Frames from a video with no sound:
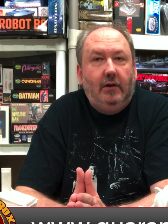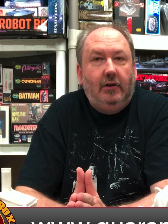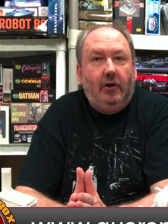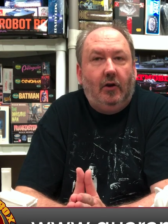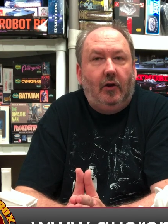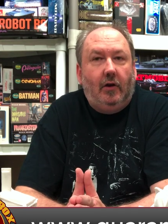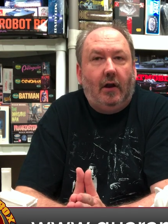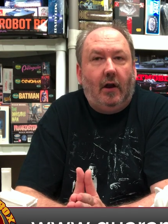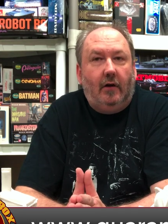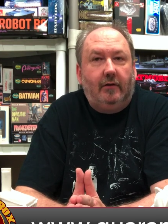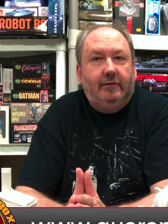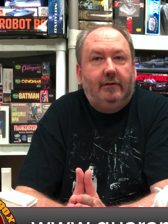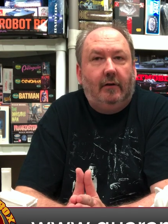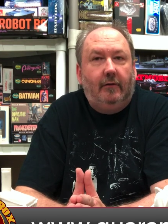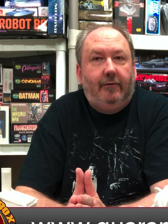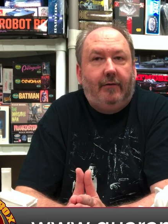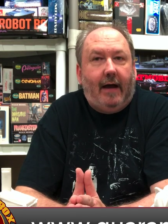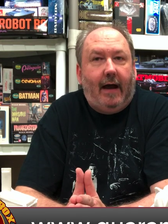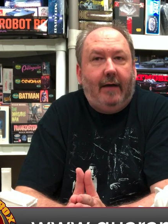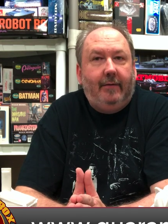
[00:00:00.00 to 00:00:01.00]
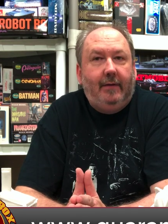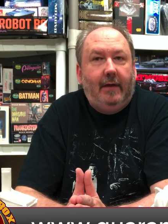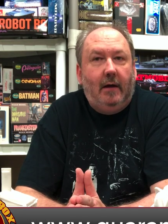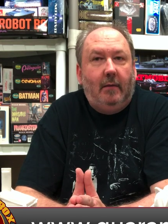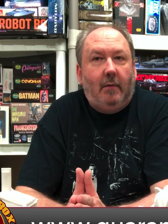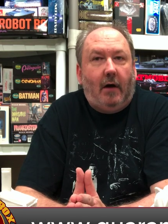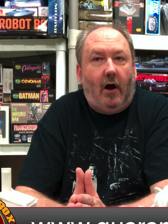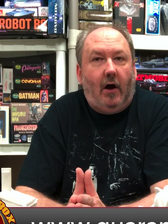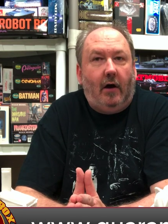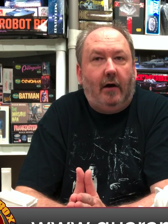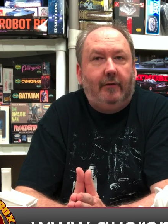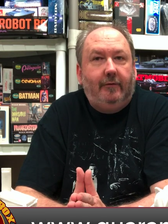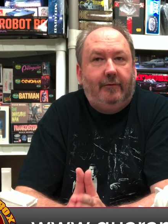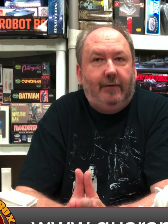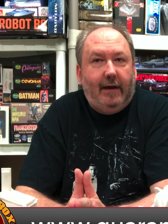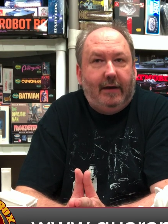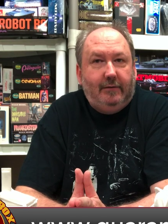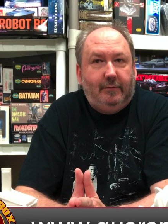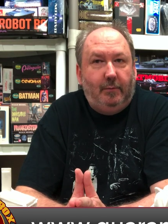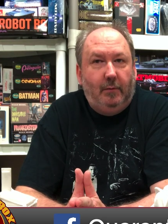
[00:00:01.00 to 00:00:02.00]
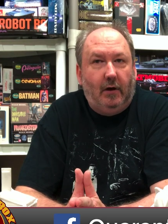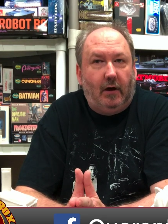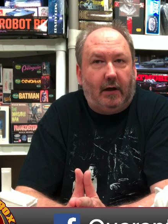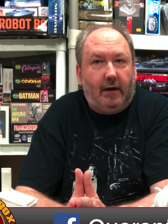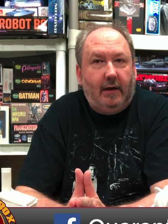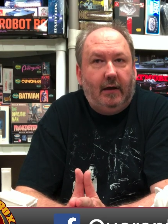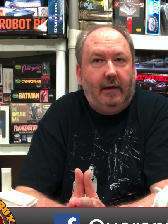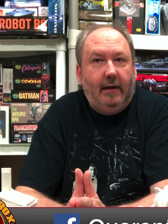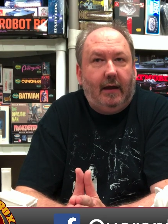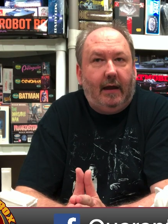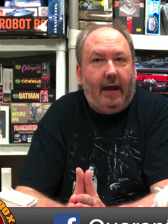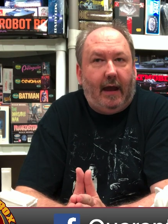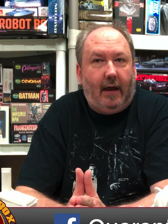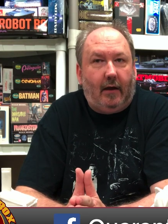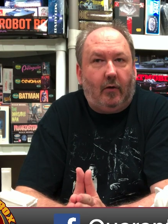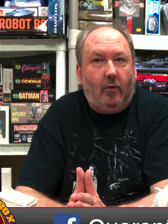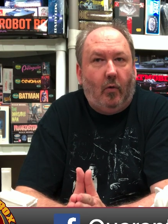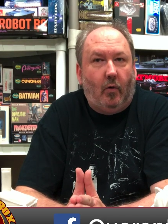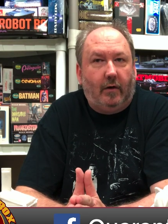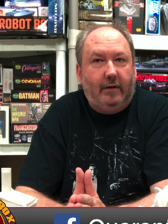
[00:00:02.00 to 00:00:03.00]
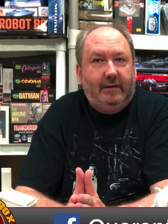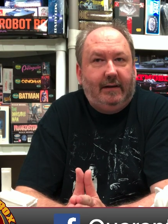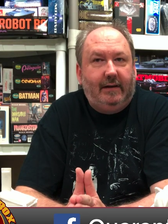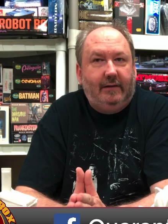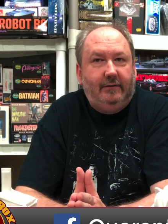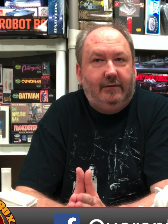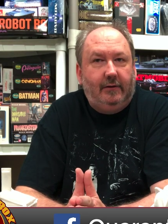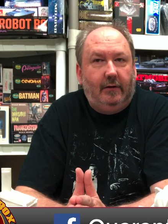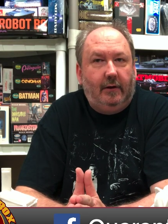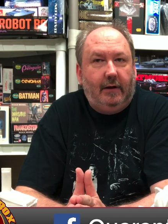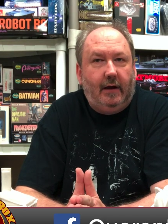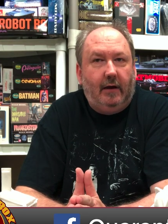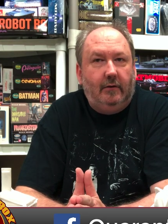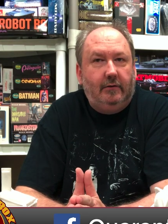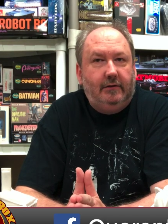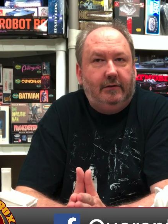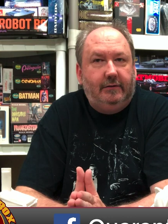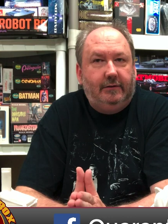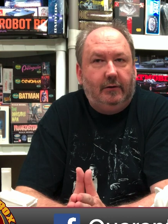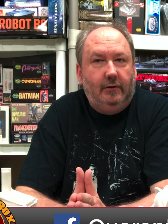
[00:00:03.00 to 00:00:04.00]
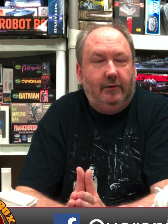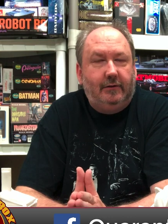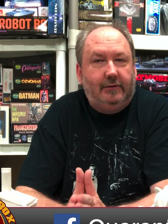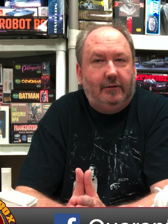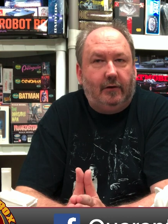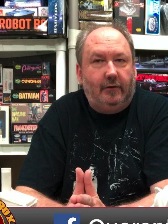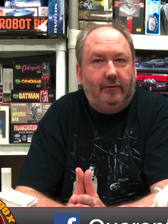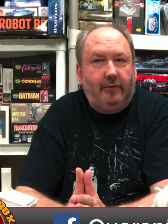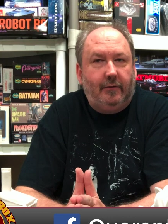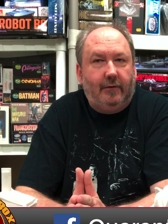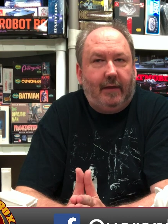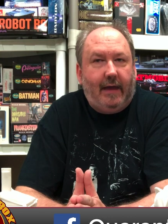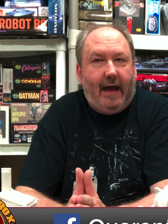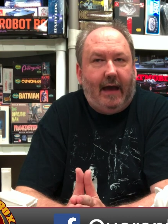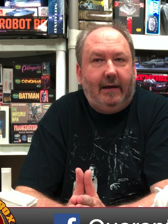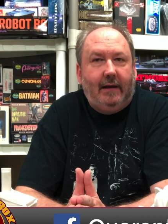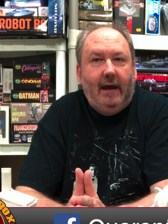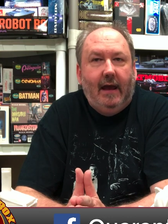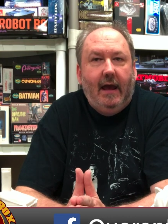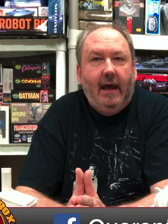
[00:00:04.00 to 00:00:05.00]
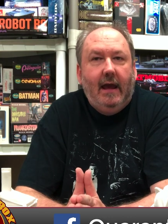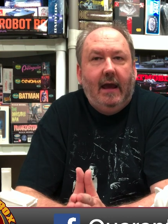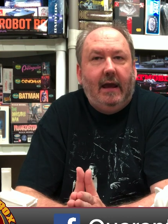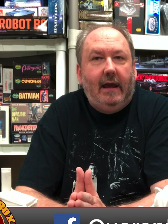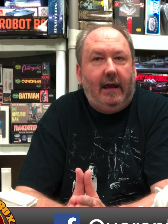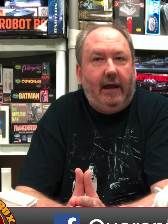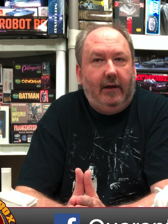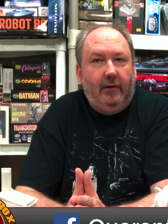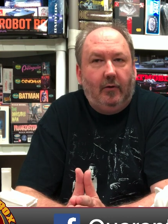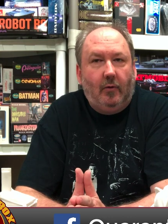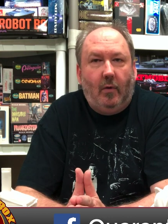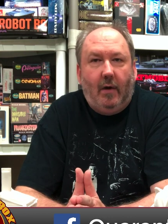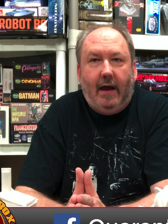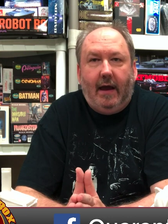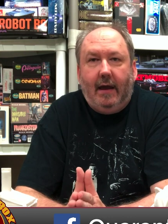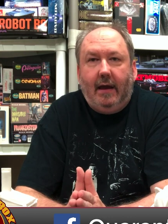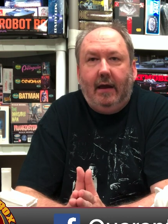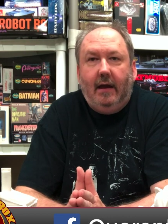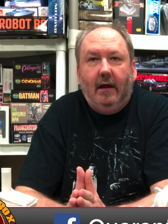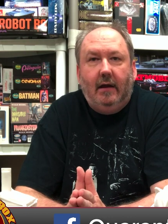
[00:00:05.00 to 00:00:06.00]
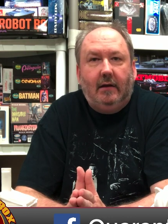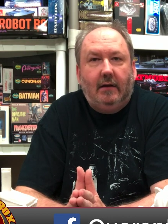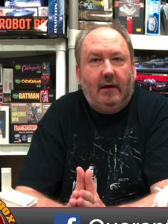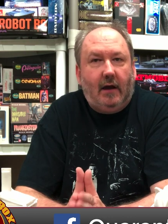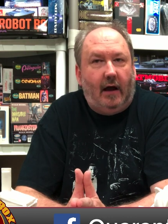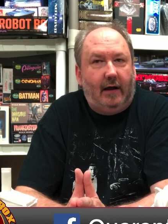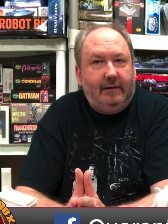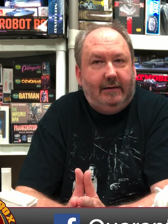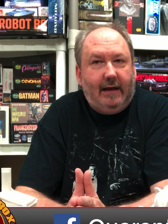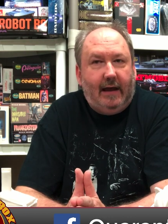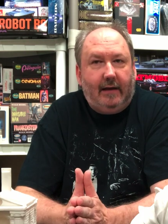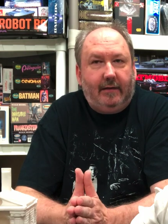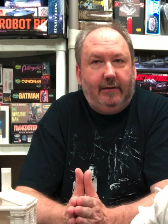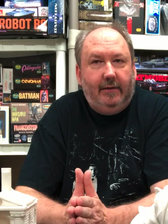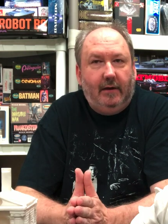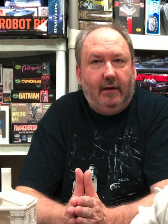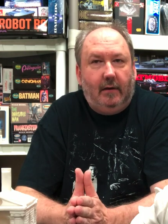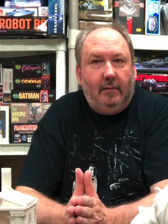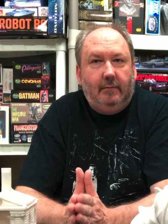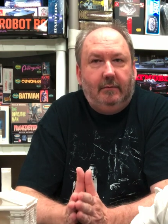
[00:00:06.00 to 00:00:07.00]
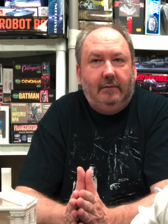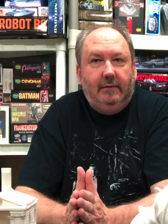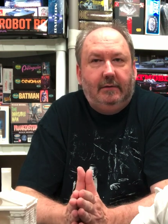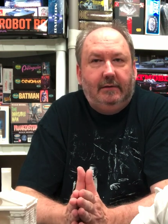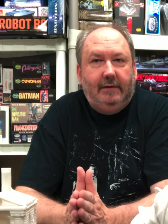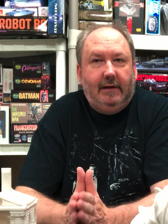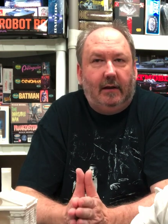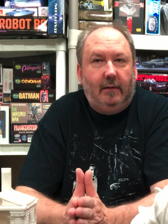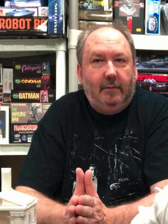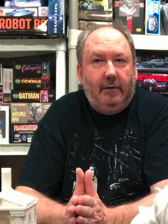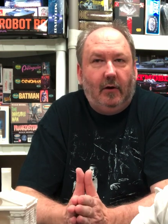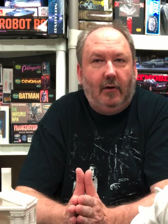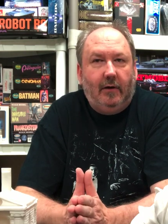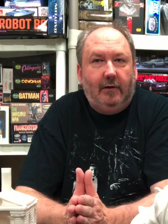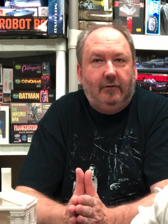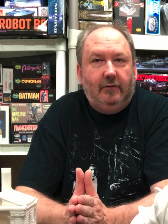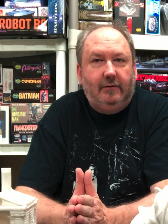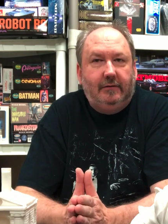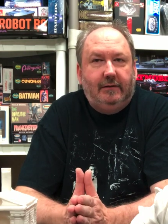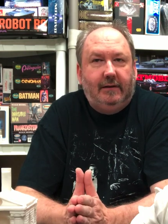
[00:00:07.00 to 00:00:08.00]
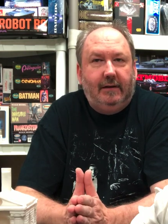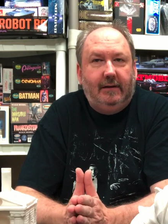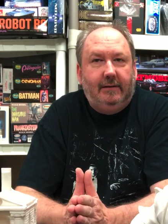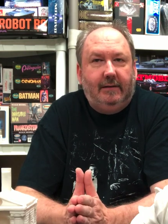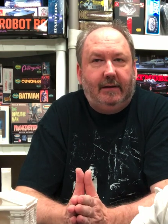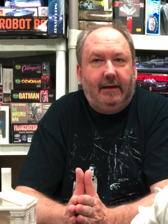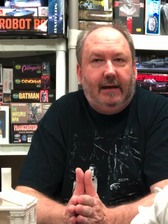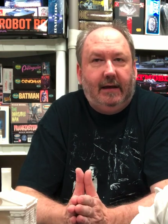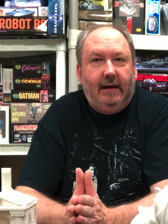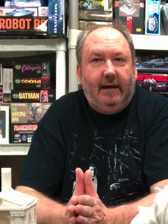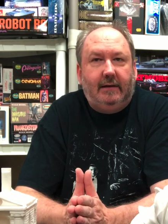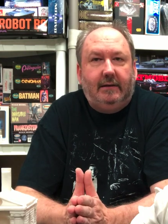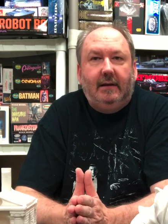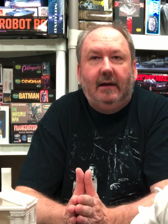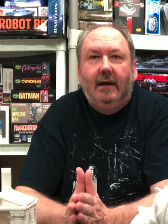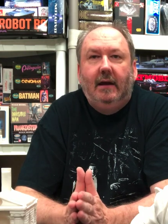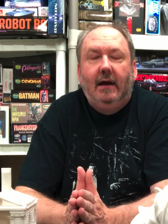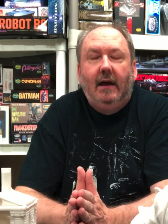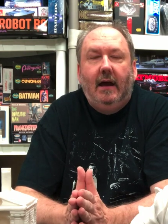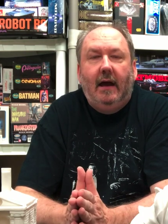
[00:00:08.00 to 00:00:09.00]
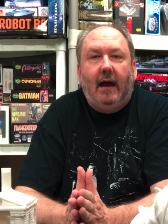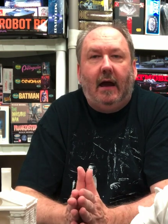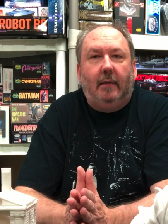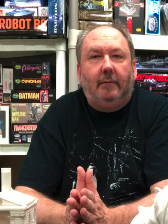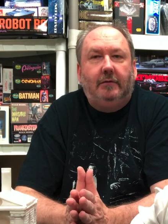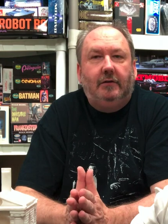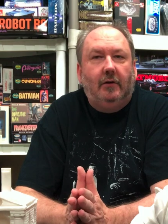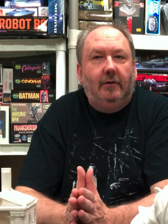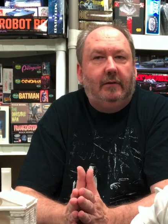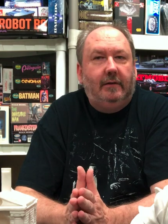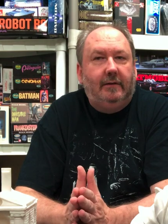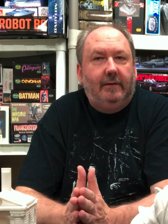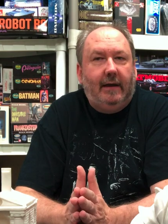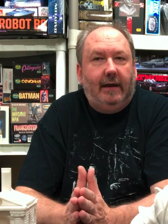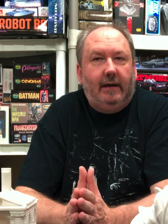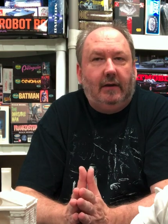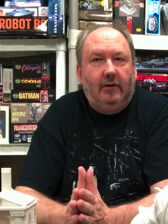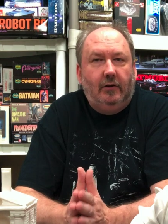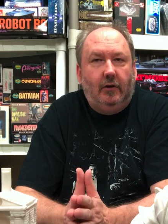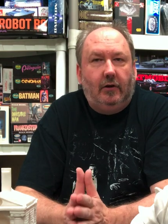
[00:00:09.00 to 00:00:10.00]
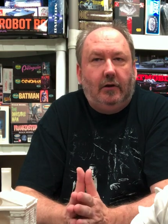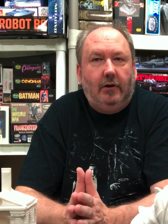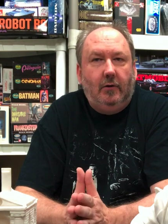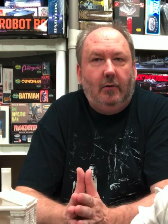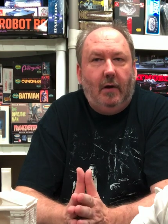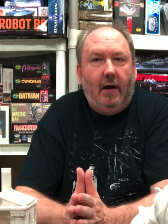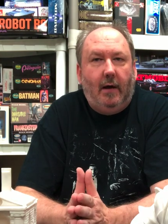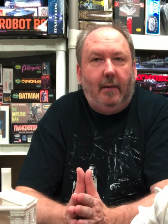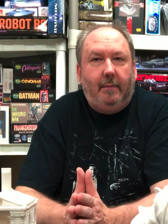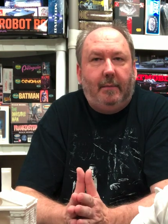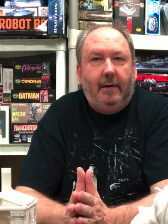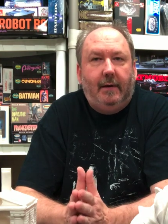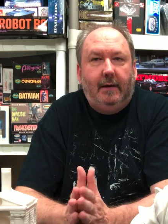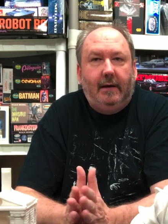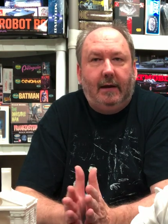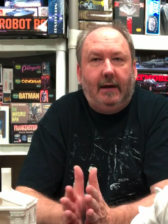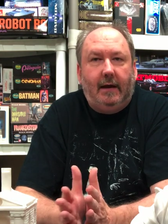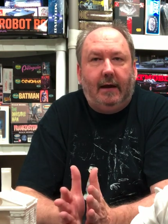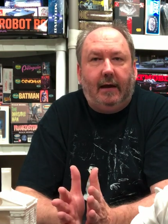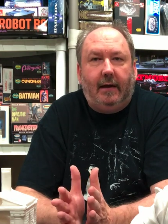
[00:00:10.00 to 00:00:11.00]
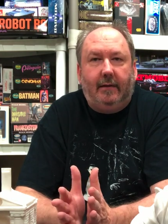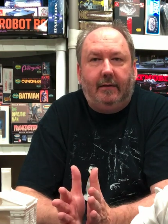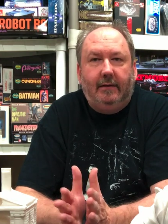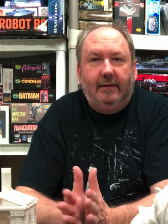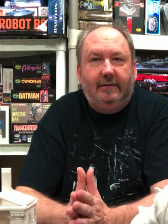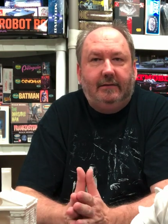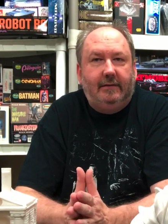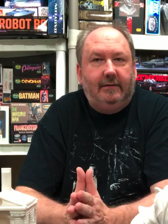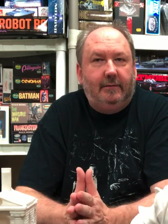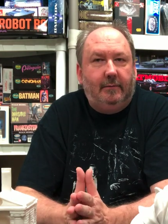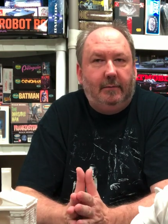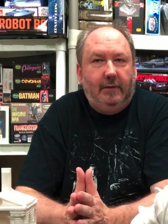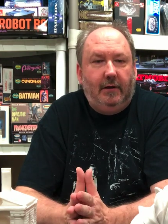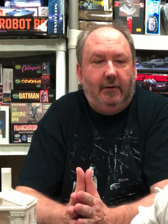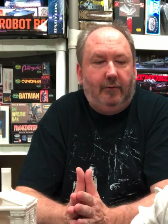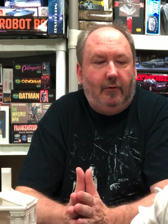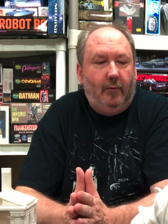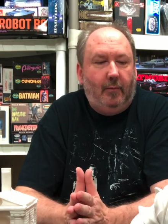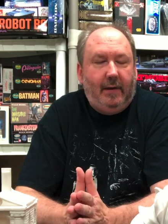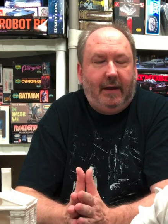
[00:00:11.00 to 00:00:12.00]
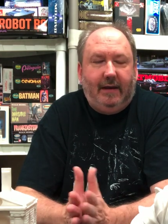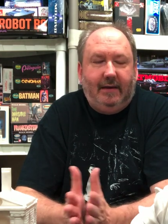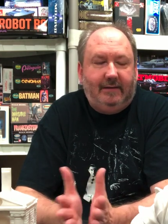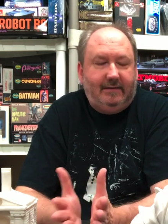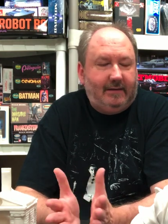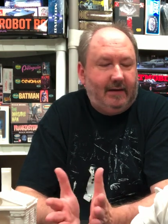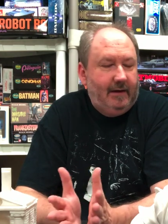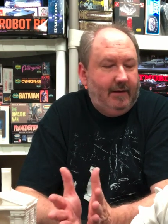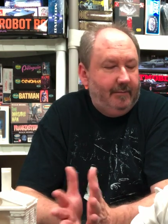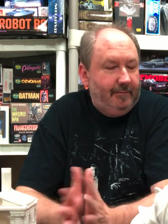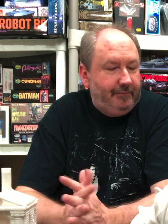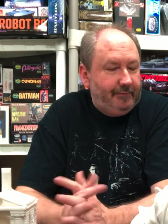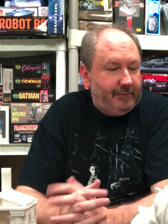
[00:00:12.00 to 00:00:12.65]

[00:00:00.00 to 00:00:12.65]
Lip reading: You can also find them on Facebook at Quarantine Studio. Just do a search for that. Either way, contact them, tell them you're interested in the kit. I'm sure that they can hook you up. This is a beautiful piece.